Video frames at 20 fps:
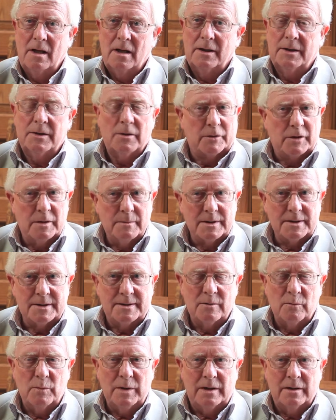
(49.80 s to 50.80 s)
documents
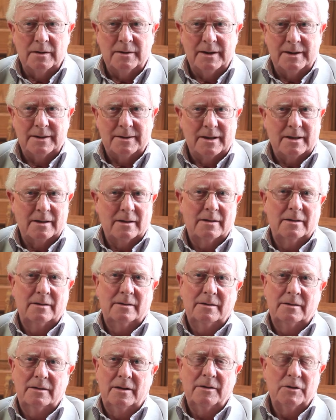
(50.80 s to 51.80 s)
that we could then take
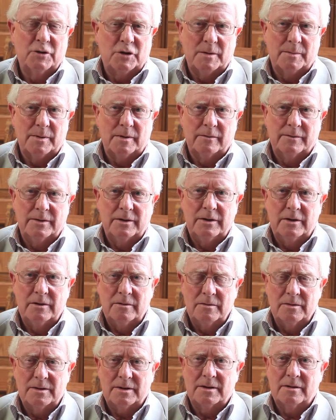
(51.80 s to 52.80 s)
ownership of and
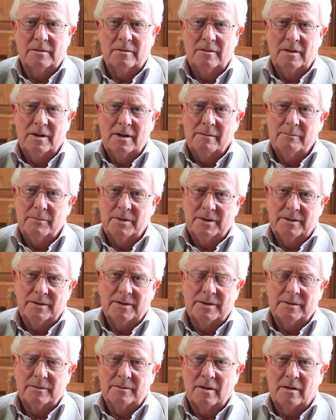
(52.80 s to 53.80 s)
use to put
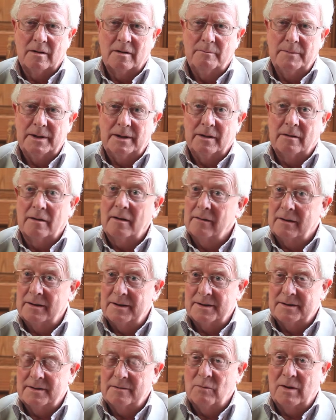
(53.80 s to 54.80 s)
into our media
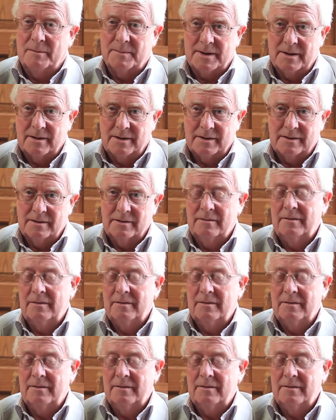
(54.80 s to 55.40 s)
outlets, the website,